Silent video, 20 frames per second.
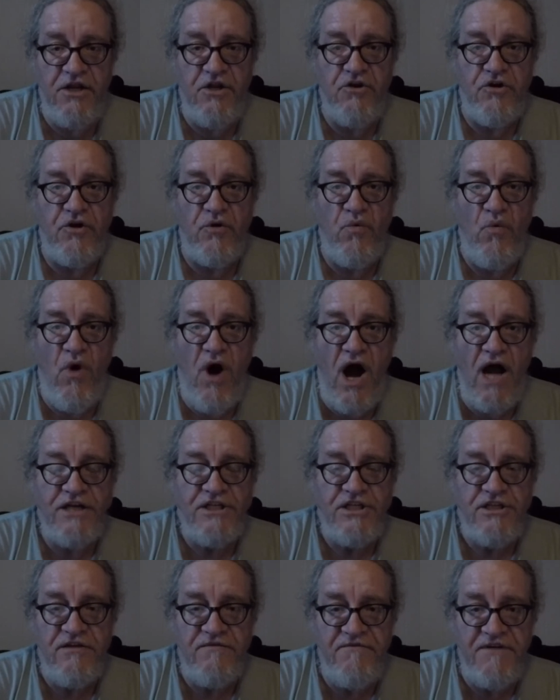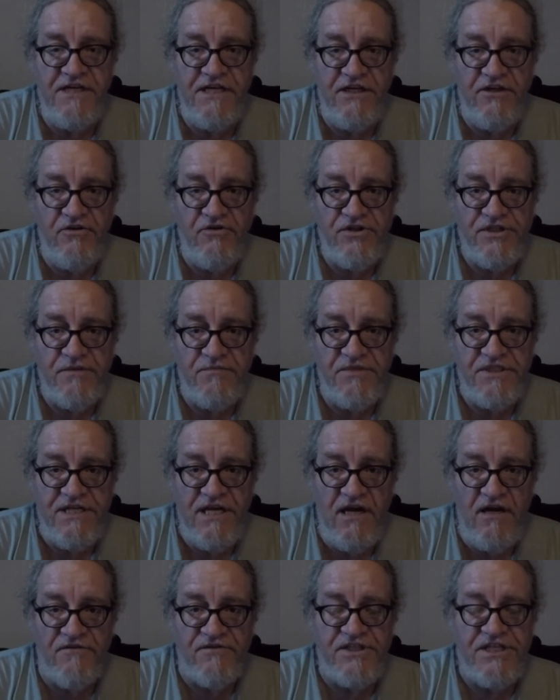can watch the videos
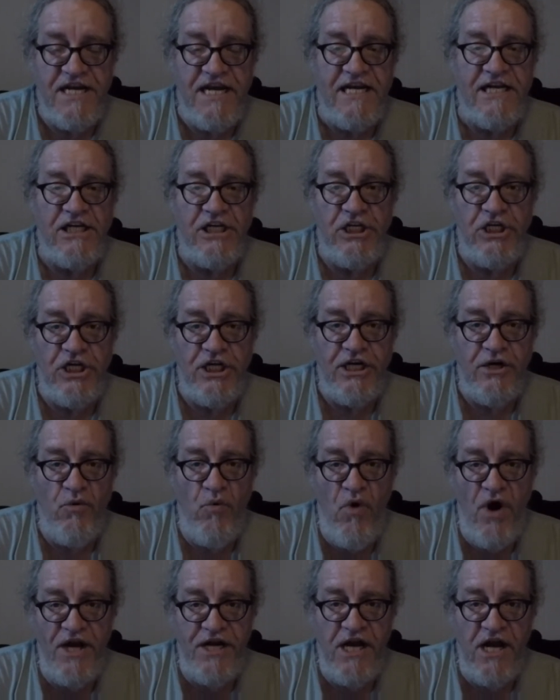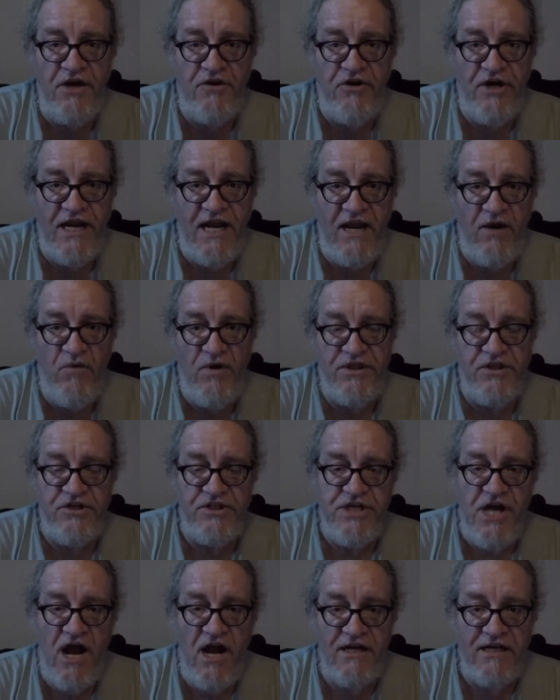themselves. Take a look at 100A when they're
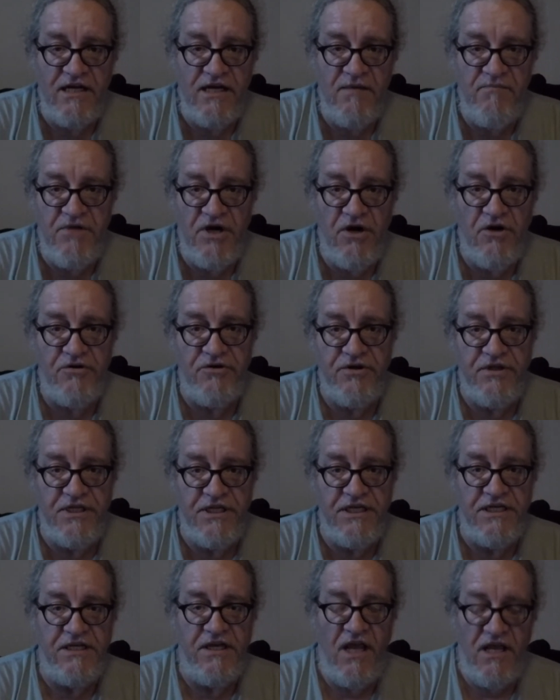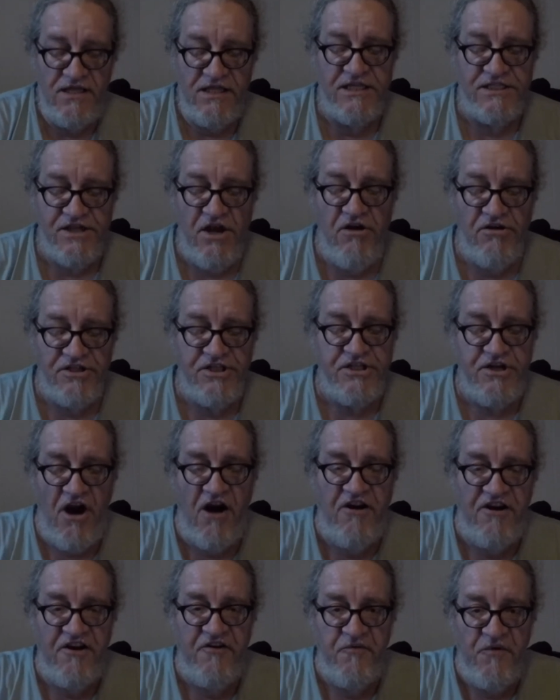talking about this all
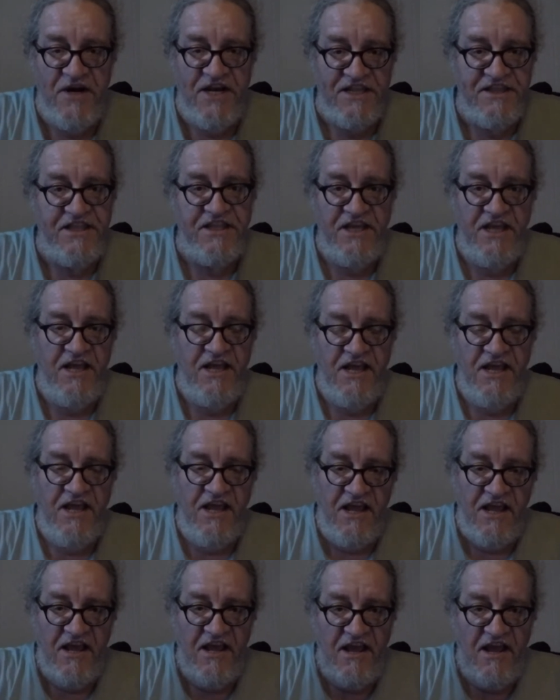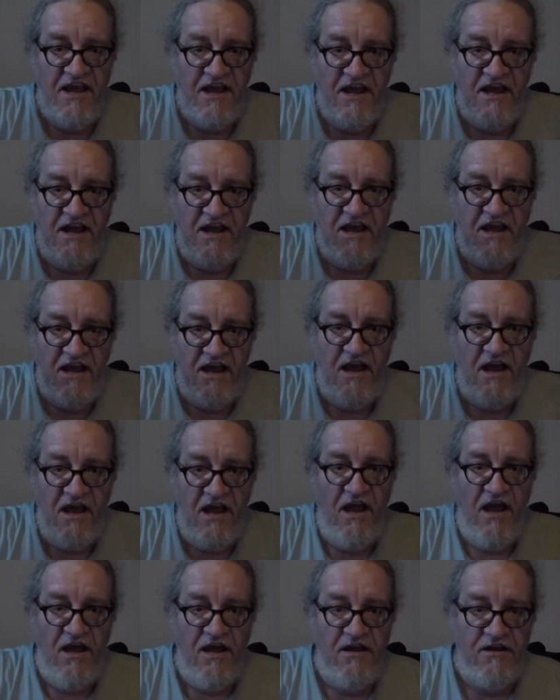started with
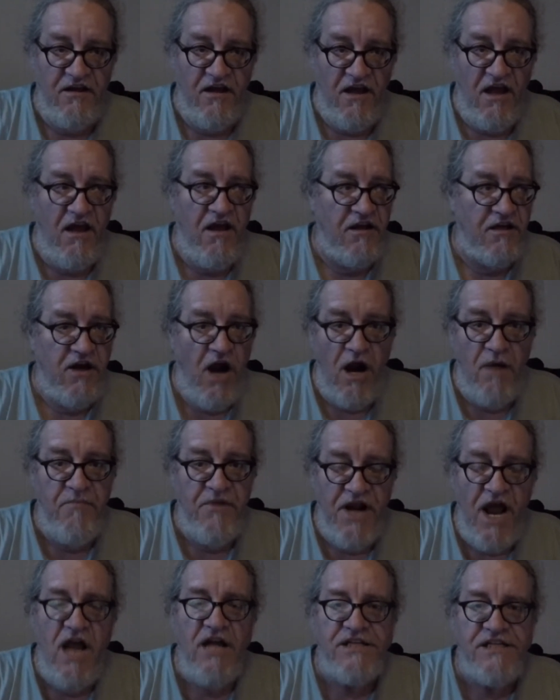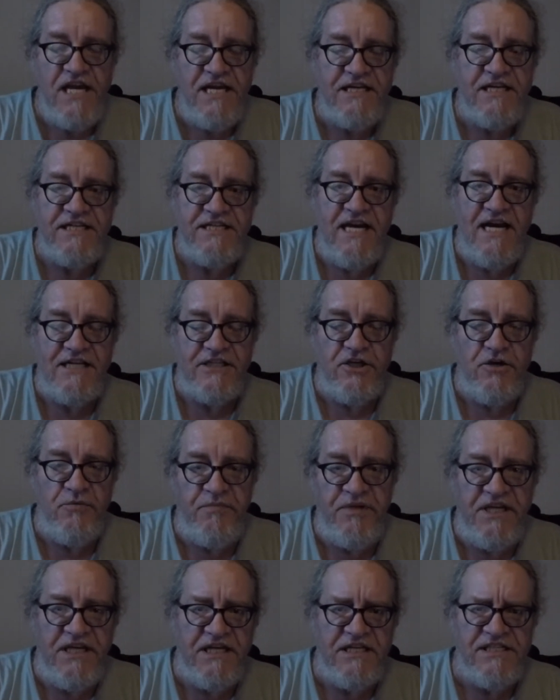a carbon monoxide detector
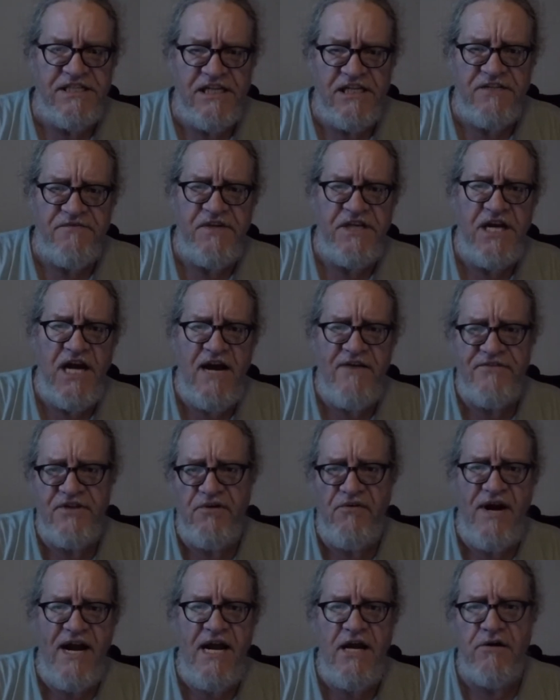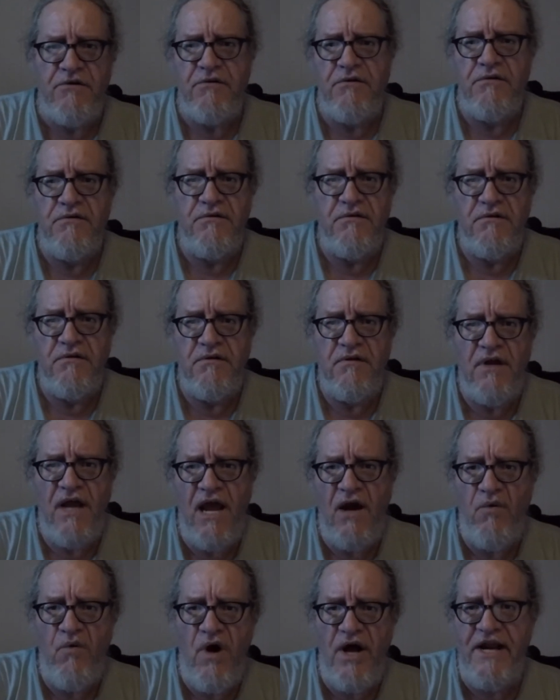being 6 feet off the ground
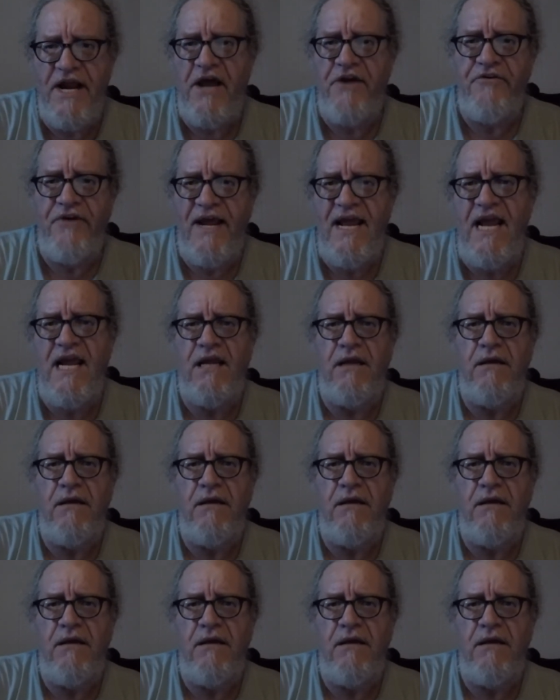at 100A.